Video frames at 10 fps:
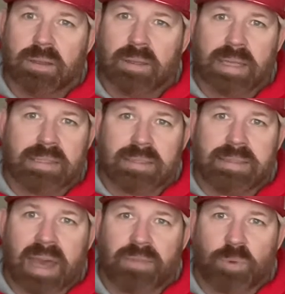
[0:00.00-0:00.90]
It's a
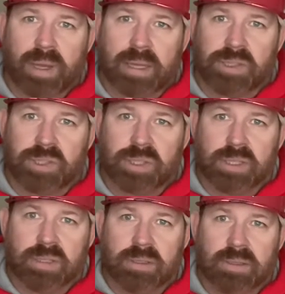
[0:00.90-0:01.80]
death wish.
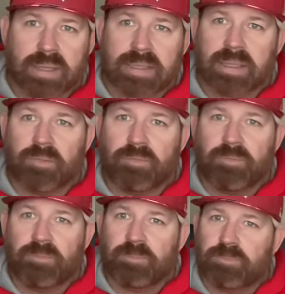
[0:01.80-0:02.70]
It's a
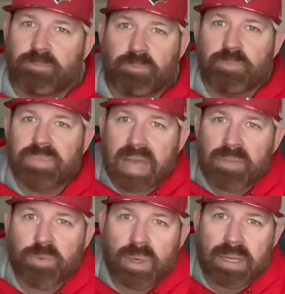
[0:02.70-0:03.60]

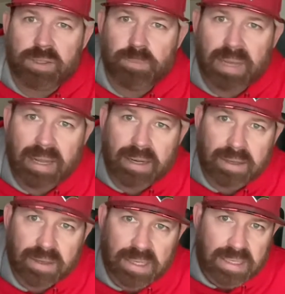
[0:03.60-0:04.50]
death wish, man.
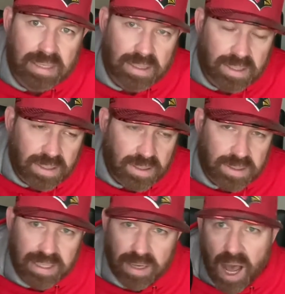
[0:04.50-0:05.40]

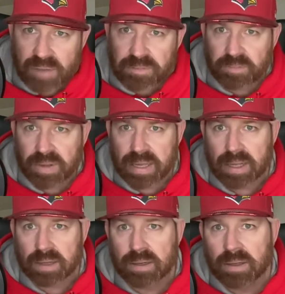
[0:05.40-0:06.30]
Get off of
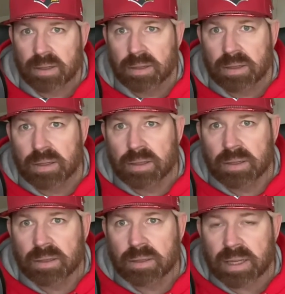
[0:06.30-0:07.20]
it.
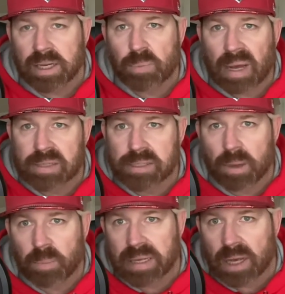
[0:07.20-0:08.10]
Think about somebody